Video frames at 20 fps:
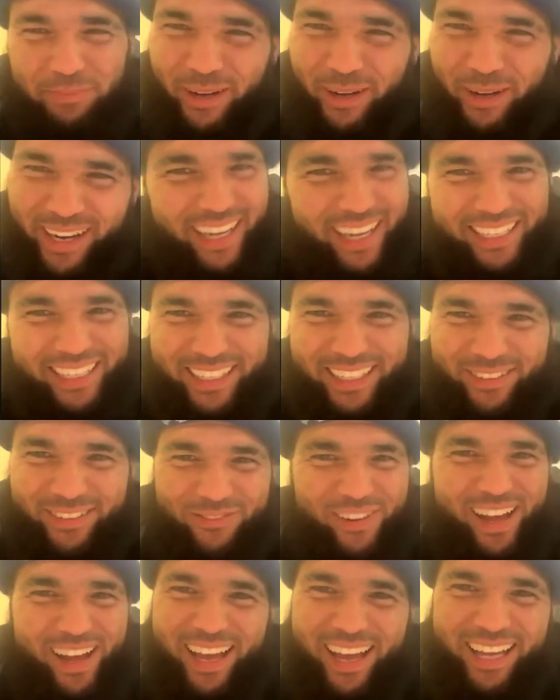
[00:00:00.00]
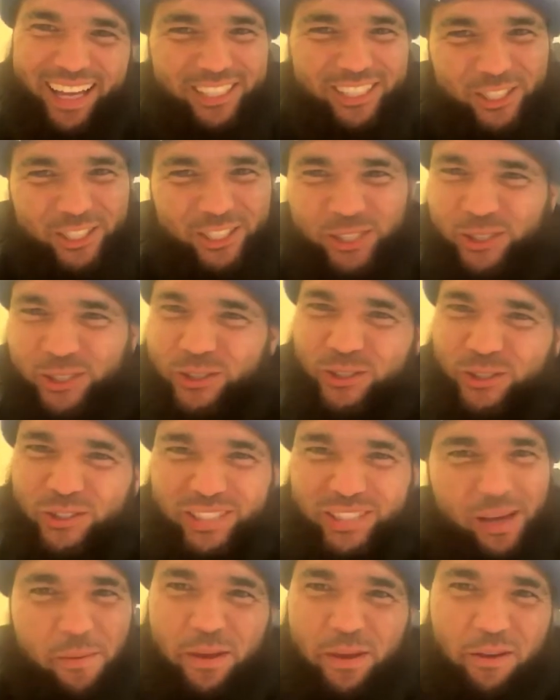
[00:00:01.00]
But if I had to choose,
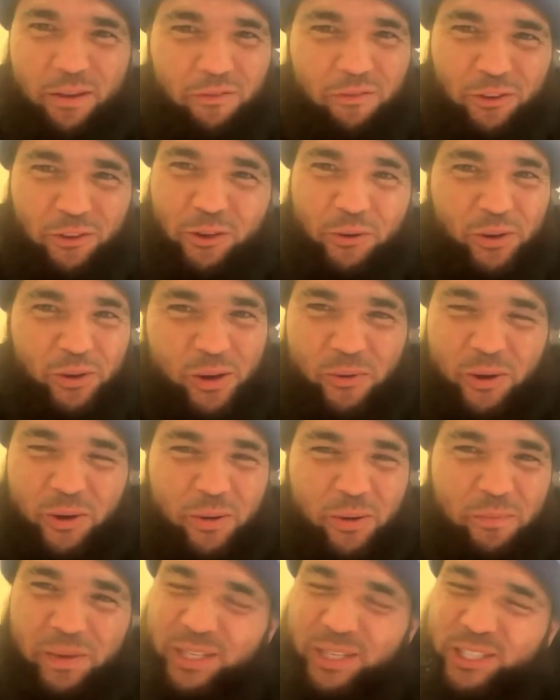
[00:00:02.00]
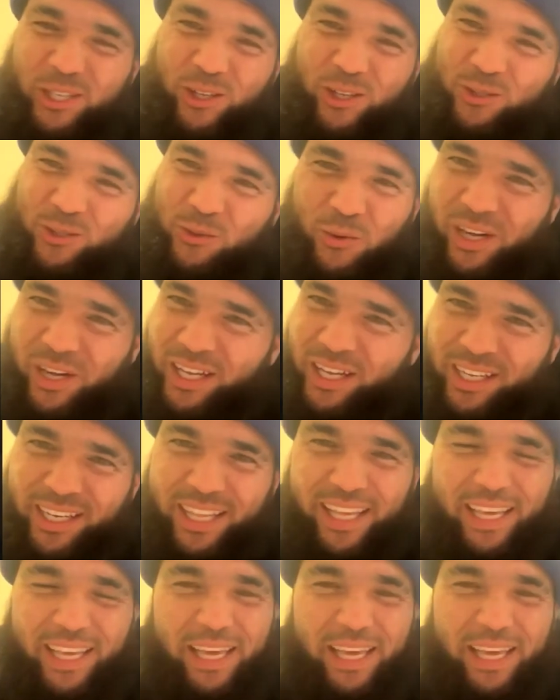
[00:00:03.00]
it'd be a few. It wouldn't be just one.